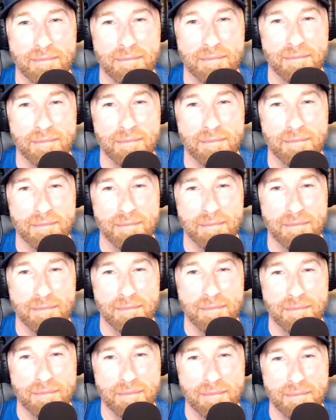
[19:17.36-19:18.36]

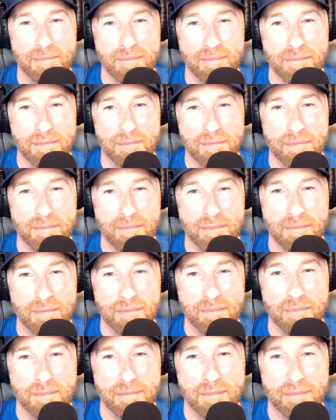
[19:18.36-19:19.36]

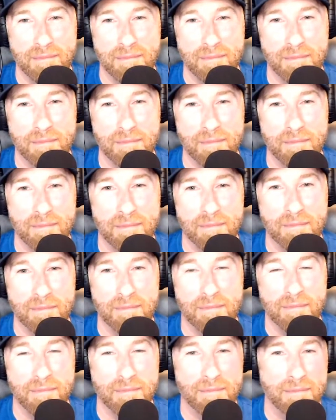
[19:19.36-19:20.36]

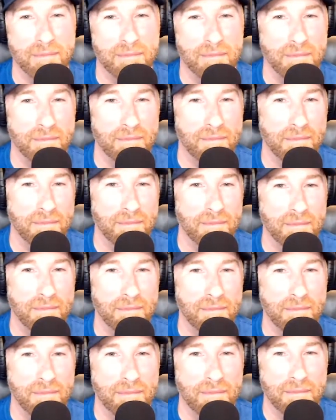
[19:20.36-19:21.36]

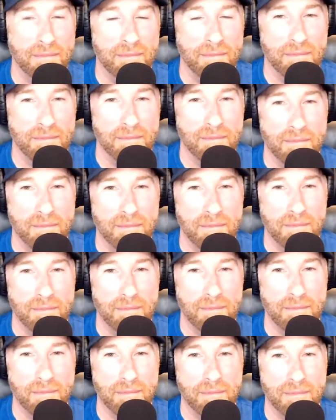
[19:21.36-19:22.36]

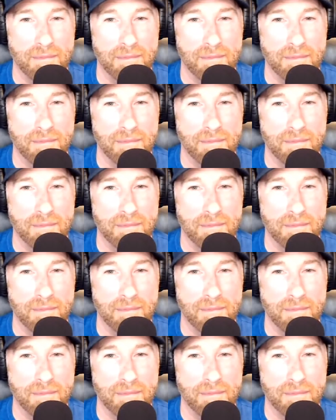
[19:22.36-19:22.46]
The person shown says nothing.